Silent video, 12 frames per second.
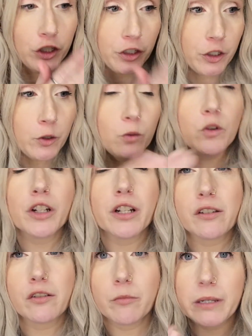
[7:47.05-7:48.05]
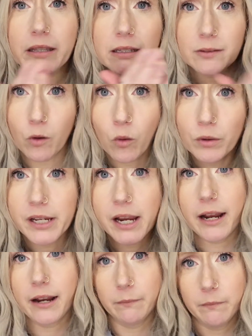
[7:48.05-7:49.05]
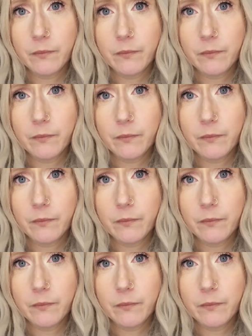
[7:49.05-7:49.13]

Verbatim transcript: You could have told me this whole time.